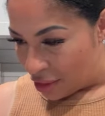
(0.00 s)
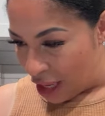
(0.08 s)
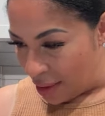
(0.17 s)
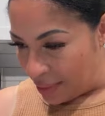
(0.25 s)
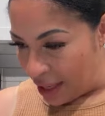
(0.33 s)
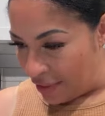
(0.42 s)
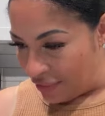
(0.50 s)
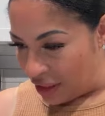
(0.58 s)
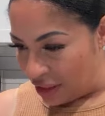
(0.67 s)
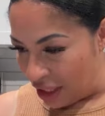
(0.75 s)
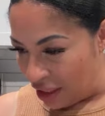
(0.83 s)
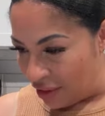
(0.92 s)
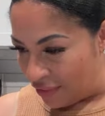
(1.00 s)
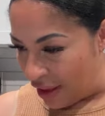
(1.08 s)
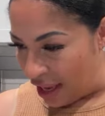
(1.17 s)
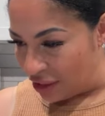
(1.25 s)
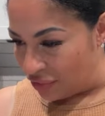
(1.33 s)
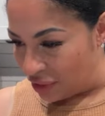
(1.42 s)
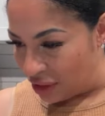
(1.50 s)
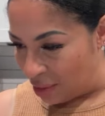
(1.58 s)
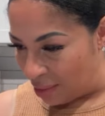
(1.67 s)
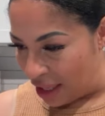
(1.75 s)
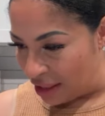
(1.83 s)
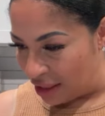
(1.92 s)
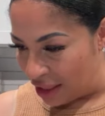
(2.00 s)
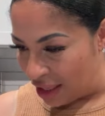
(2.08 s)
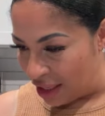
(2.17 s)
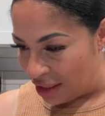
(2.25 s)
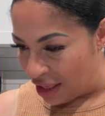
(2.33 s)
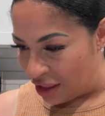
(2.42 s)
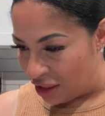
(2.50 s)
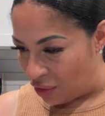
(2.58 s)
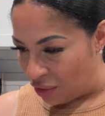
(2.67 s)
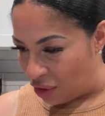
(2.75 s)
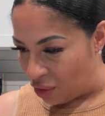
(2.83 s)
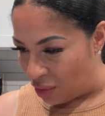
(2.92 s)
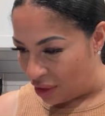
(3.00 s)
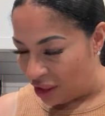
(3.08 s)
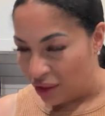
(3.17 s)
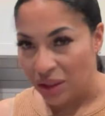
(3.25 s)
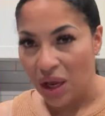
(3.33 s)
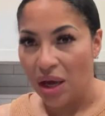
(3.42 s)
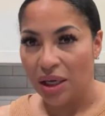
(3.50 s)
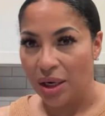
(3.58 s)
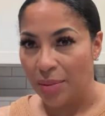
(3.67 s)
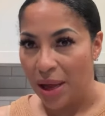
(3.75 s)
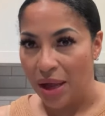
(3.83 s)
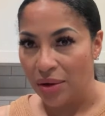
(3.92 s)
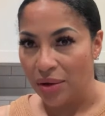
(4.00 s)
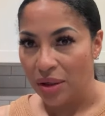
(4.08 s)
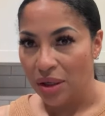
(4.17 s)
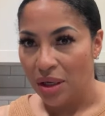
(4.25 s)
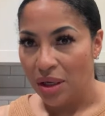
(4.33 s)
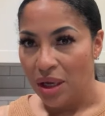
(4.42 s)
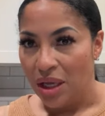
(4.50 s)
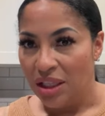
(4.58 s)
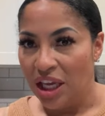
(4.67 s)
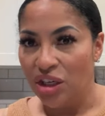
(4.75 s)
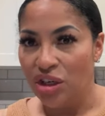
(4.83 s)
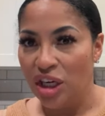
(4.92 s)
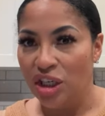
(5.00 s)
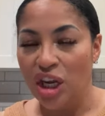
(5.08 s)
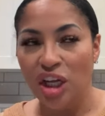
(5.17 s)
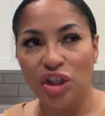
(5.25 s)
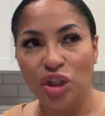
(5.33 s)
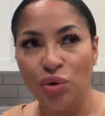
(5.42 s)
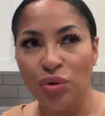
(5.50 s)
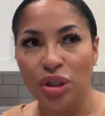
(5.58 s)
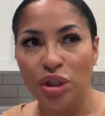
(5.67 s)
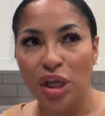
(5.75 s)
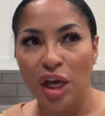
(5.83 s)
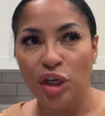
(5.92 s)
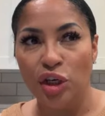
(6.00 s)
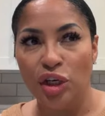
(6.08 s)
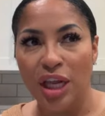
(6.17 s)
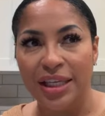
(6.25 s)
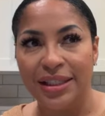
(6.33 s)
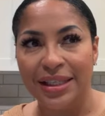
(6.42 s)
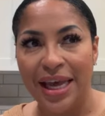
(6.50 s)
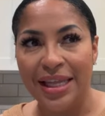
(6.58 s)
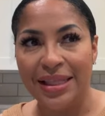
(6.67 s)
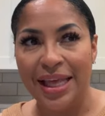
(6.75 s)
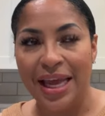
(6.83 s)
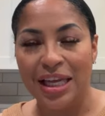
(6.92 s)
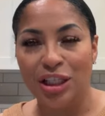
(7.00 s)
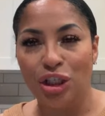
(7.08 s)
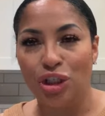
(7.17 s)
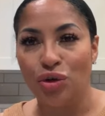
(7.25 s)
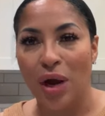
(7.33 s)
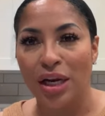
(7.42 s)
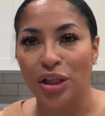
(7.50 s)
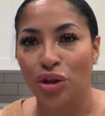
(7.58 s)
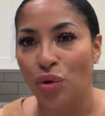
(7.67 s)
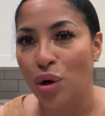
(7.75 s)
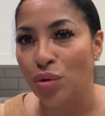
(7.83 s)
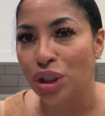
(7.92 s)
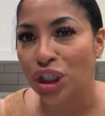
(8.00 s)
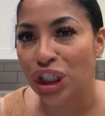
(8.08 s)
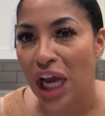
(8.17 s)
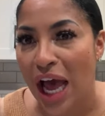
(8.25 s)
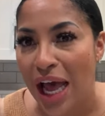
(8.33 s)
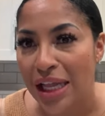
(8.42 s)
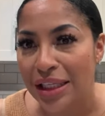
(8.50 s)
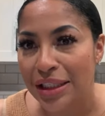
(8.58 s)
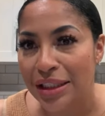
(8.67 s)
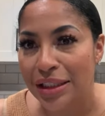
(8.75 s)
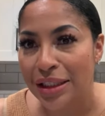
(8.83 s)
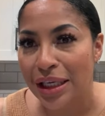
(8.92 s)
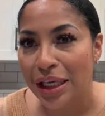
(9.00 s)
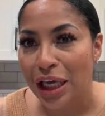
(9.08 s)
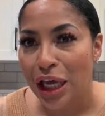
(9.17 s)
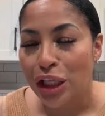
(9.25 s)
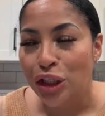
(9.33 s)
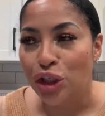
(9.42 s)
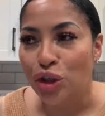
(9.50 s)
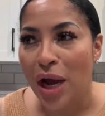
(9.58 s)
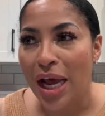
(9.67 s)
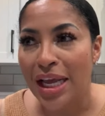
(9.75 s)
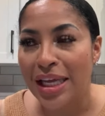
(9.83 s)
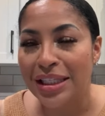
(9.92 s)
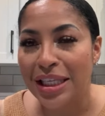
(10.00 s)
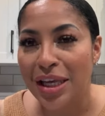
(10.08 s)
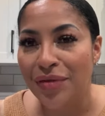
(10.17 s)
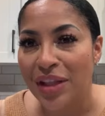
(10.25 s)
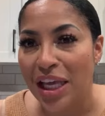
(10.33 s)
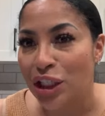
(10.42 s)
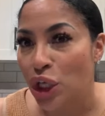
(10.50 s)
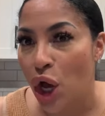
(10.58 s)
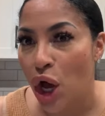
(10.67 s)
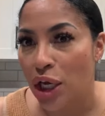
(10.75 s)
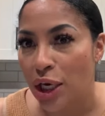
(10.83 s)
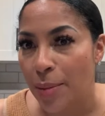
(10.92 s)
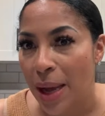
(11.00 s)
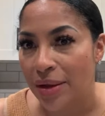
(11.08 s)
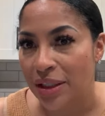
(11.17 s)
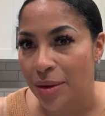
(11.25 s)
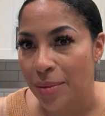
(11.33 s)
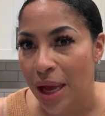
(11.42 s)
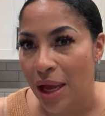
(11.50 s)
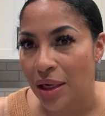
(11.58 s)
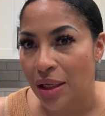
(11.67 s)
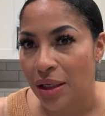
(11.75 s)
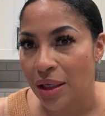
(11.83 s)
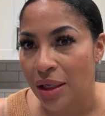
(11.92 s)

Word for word: I'm not gonna take advice from somebody that, that don't know what they're talking about. They, they, they do they, they say things to try to throw shots to try to as if that's talking about somebody.